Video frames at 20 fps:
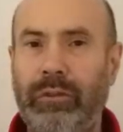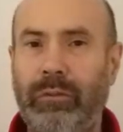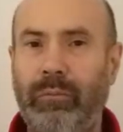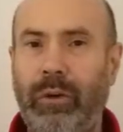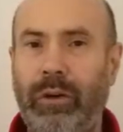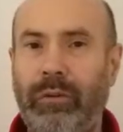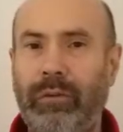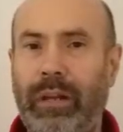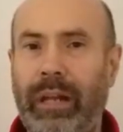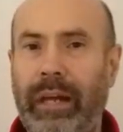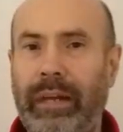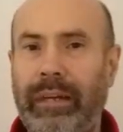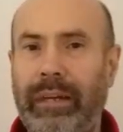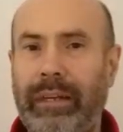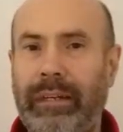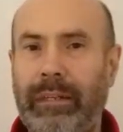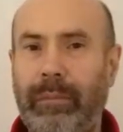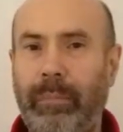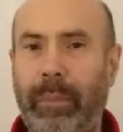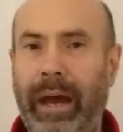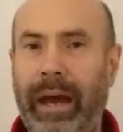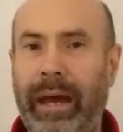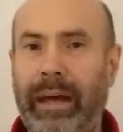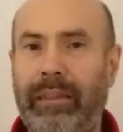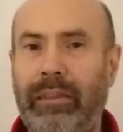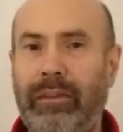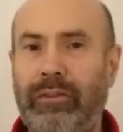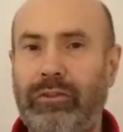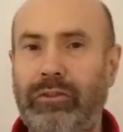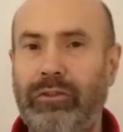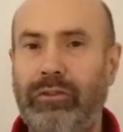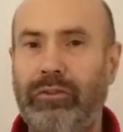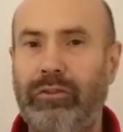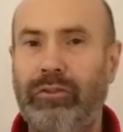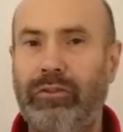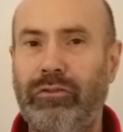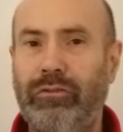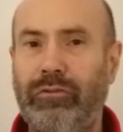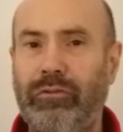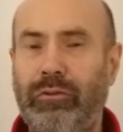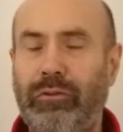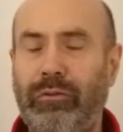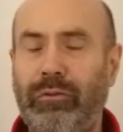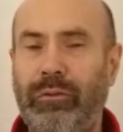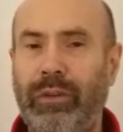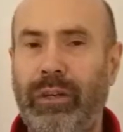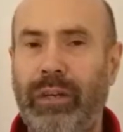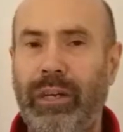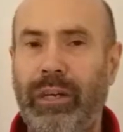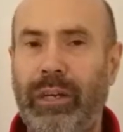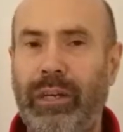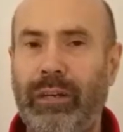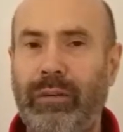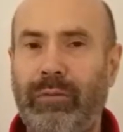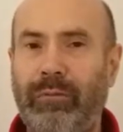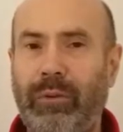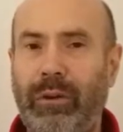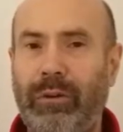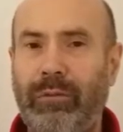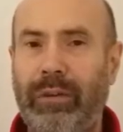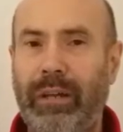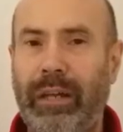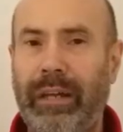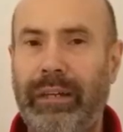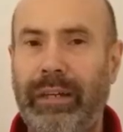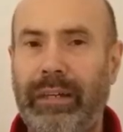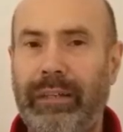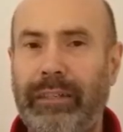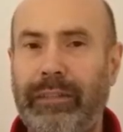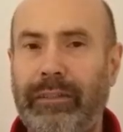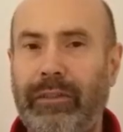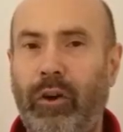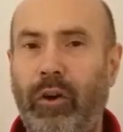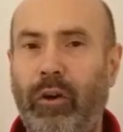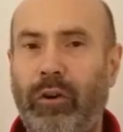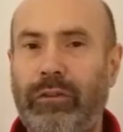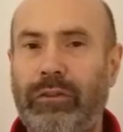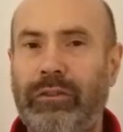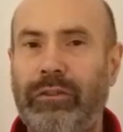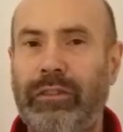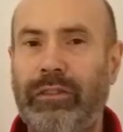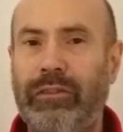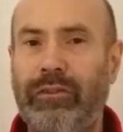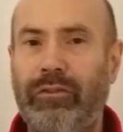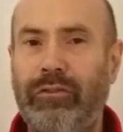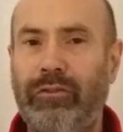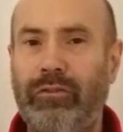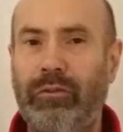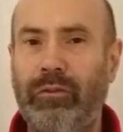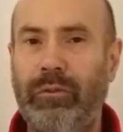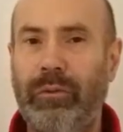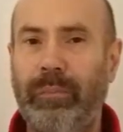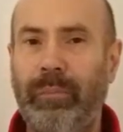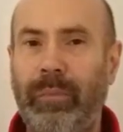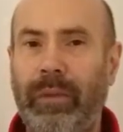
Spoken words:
It won't let any pathogens through, won't let any toxins through.